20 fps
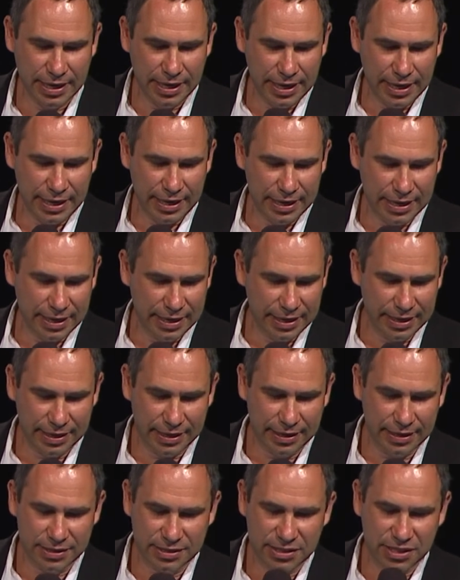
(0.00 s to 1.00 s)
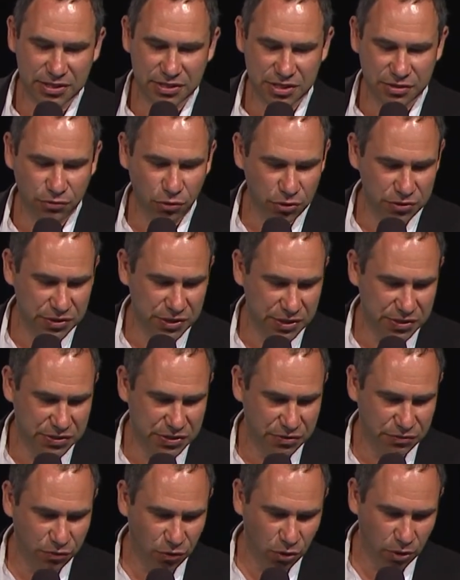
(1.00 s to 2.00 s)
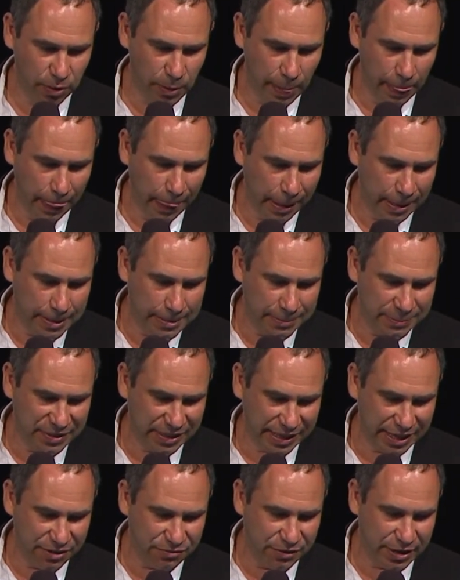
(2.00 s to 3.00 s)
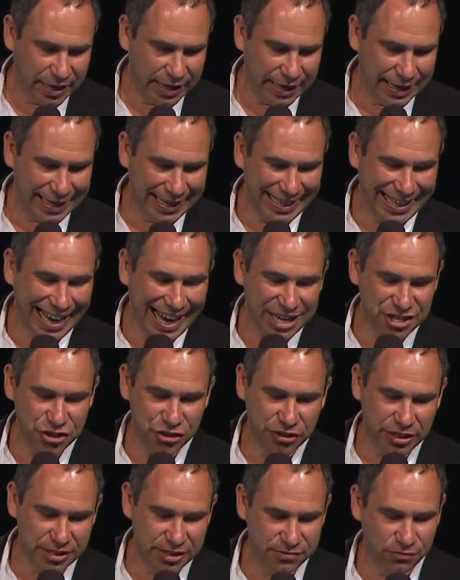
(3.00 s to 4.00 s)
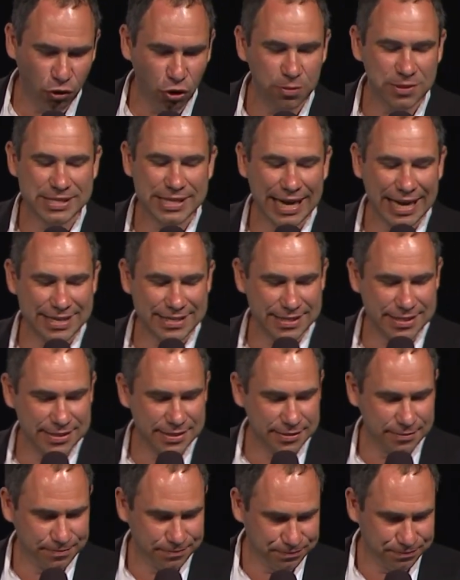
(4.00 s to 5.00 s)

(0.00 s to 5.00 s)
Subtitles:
64 on 64. We have larger transform sizes